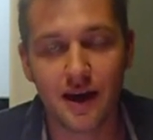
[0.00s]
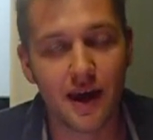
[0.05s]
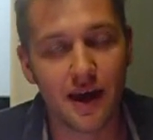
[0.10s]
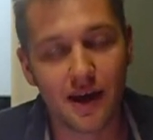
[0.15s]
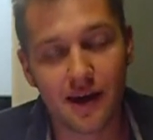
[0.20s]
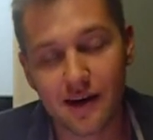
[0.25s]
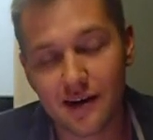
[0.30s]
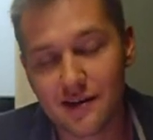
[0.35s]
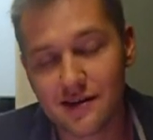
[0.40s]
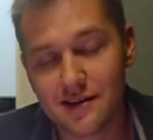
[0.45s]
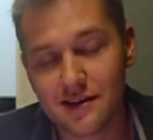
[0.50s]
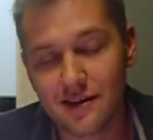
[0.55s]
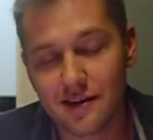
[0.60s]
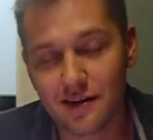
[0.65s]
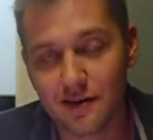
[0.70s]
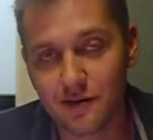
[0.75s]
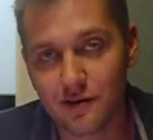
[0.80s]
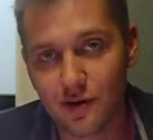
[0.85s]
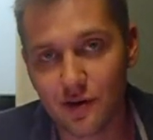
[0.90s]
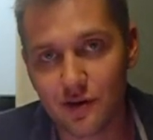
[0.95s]
can't guarantee
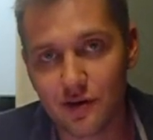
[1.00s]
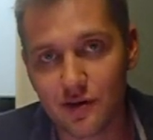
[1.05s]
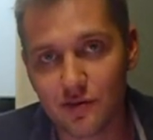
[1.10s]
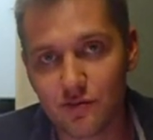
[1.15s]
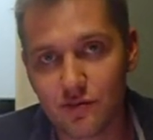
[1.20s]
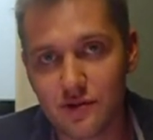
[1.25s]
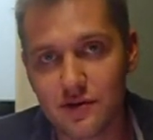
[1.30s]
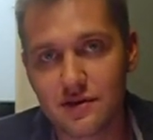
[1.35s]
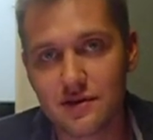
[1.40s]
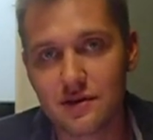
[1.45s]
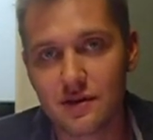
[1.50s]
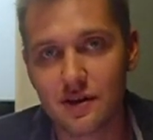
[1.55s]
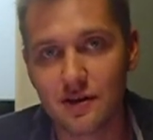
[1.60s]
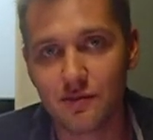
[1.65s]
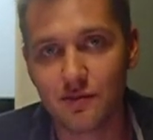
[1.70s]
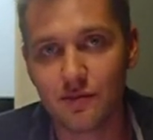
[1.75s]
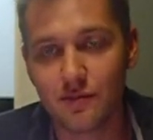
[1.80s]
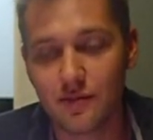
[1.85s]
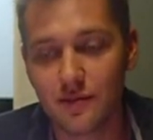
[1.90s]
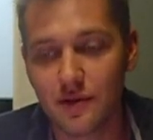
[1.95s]
that I'll know them, because
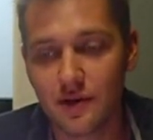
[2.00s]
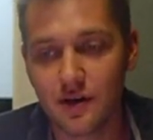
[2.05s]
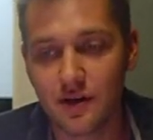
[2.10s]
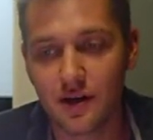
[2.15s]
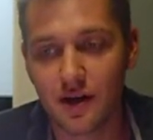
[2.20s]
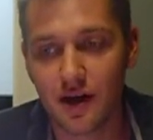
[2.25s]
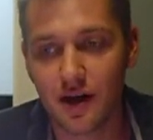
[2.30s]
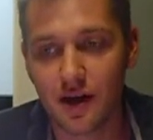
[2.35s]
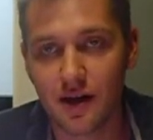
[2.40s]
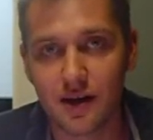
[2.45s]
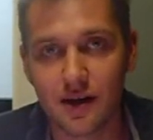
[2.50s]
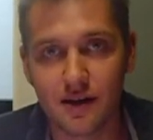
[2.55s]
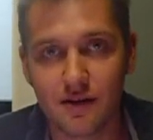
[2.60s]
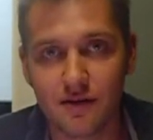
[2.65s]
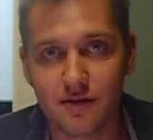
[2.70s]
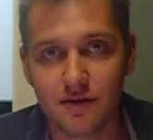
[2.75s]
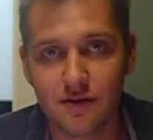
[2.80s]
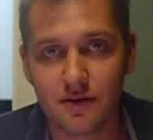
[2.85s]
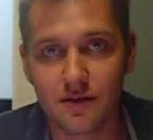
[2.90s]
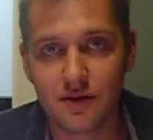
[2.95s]
I'm not
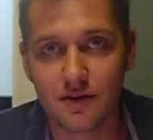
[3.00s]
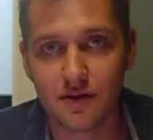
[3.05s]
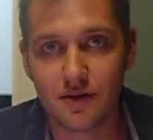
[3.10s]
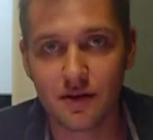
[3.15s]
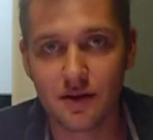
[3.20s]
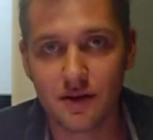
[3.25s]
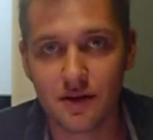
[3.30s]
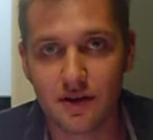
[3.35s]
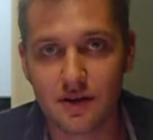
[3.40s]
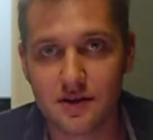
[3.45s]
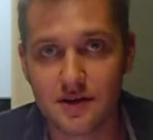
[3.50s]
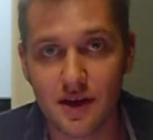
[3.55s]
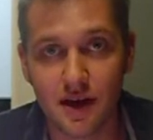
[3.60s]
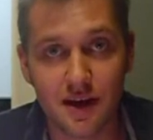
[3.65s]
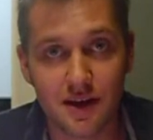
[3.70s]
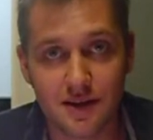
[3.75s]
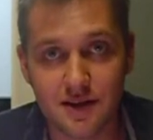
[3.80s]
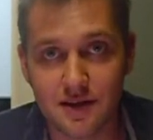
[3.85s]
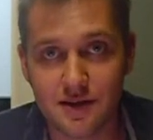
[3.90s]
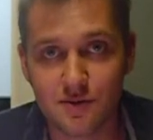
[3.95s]
a
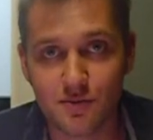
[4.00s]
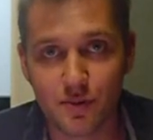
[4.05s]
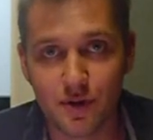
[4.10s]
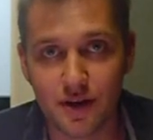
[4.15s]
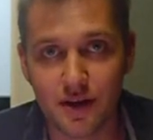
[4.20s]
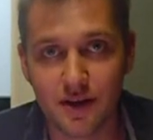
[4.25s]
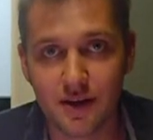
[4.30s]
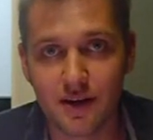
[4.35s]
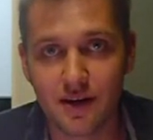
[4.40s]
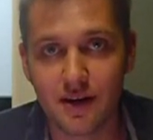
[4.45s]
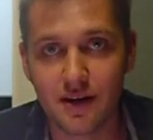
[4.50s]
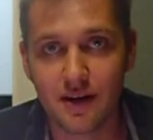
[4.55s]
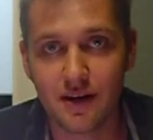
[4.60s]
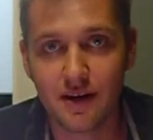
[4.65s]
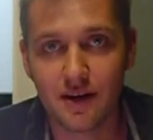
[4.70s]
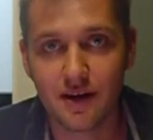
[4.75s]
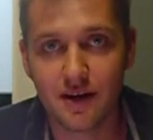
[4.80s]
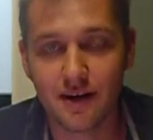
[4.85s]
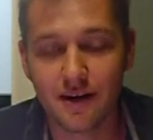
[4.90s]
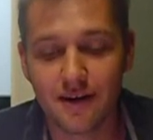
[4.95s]
scientist, but
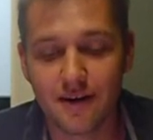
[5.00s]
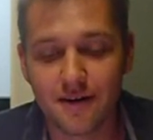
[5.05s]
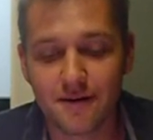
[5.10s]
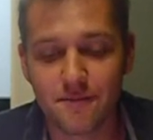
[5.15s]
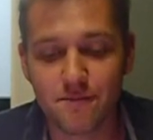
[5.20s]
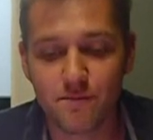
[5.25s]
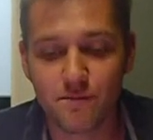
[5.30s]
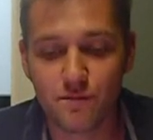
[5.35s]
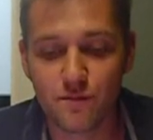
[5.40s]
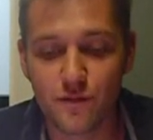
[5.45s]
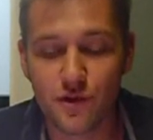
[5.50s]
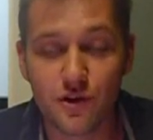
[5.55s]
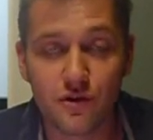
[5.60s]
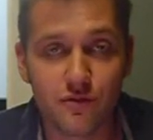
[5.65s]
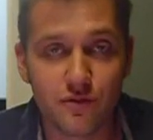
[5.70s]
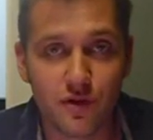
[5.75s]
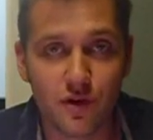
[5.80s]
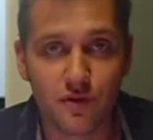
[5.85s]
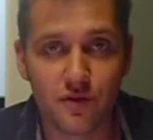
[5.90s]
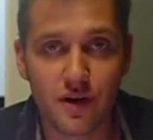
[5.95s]
you
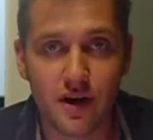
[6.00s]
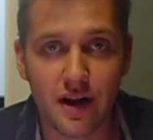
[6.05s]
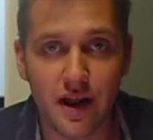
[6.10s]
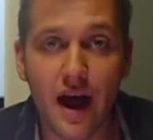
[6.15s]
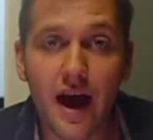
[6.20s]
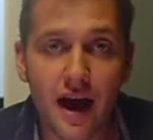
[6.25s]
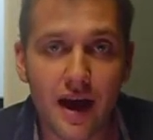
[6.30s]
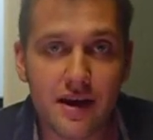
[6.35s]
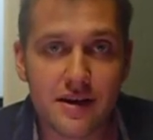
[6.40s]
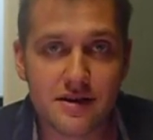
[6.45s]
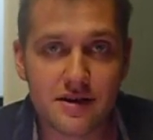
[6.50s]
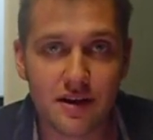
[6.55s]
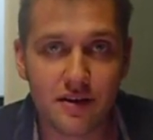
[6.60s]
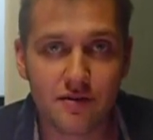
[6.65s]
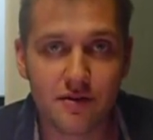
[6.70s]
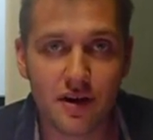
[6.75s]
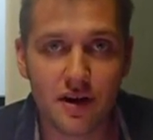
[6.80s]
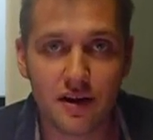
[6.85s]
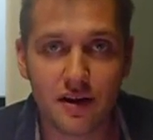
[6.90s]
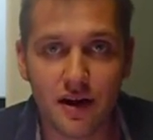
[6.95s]
can feel free to ask.
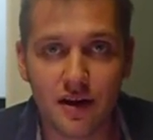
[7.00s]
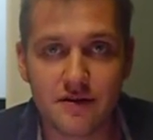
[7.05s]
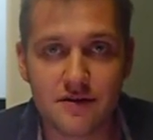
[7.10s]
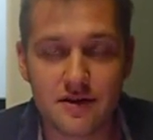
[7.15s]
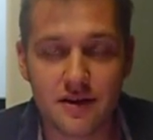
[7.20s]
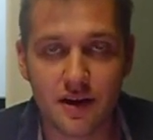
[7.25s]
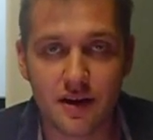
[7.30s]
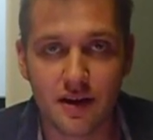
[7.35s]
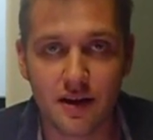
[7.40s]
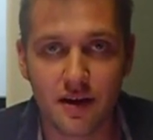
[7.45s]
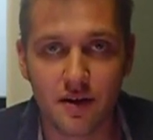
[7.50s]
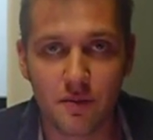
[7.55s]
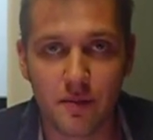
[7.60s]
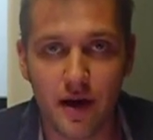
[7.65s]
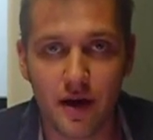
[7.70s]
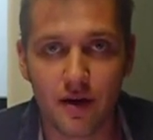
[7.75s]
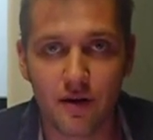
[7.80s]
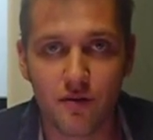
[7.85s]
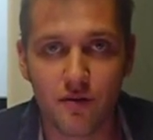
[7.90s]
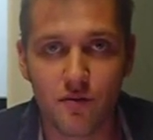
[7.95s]
I've done a lot of studying
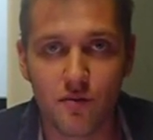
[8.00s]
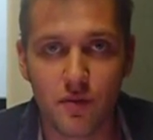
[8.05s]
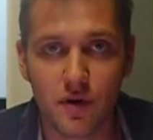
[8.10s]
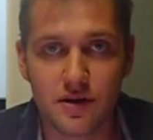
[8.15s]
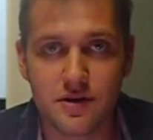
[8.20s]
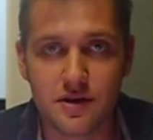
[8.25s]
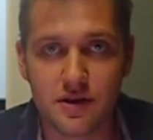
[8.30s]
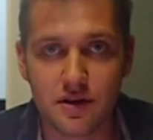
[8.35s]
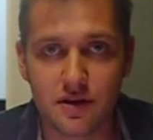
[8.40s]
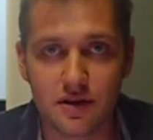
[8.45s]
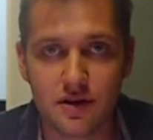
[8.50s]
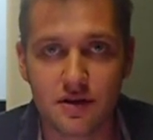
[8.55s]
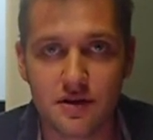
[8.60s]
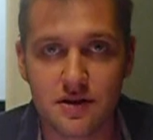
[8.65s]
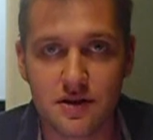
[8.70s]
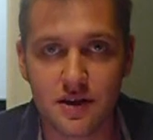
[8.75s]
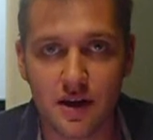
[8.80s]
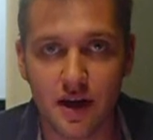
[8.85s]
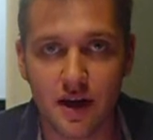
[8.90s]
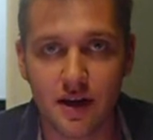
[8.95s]
about muscular
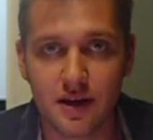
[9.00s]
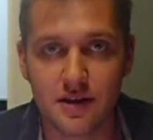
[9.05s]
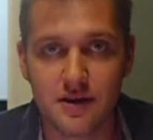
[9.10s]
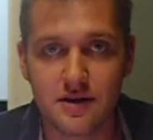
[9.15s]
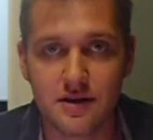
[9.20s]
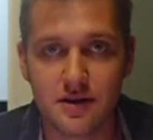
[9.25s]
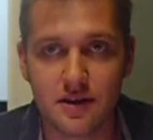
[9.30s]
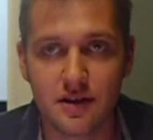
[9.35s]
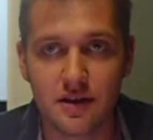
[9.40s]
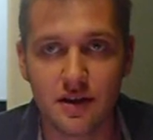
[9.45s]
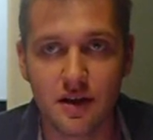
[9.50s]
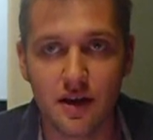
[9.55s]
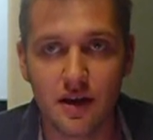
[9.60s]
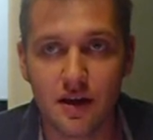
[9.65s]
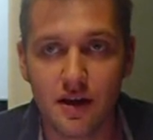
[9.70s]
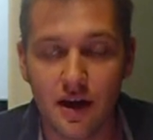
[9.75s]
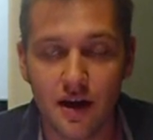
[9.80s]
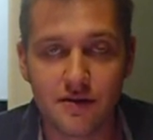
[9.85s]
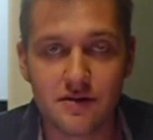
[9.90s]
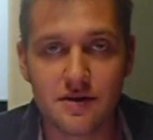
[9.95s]
science, and
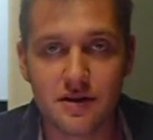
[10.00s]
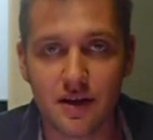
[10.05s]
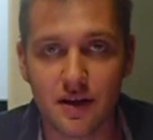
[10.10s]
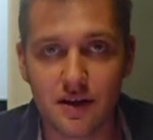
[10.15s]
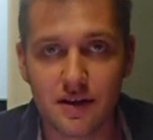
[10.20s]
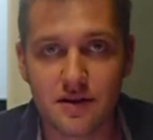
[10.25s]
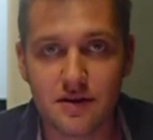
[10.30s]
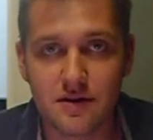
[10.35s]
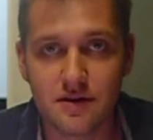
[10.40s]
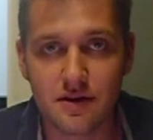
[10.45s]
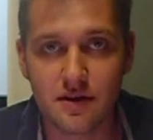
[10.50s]
I've studied